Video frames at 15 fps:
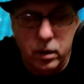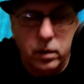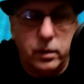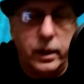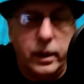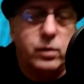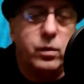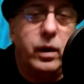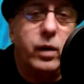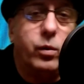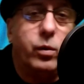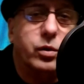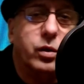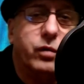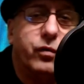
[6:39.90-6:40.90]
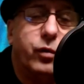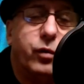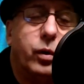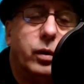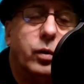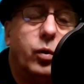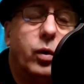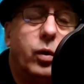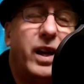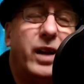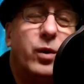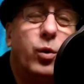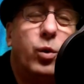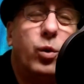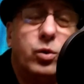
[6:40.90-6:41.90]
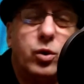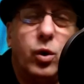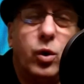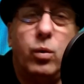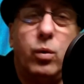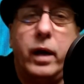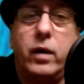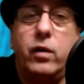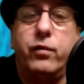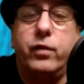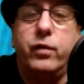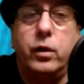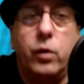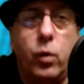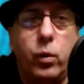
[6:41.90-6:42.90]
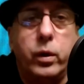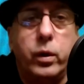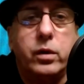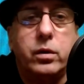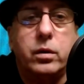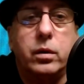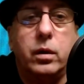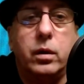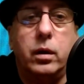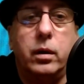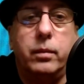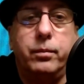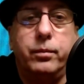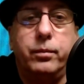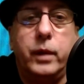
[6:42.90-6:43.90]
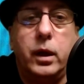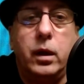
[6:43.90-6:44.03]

That's what I always look for. And also, I don't know if you notice, when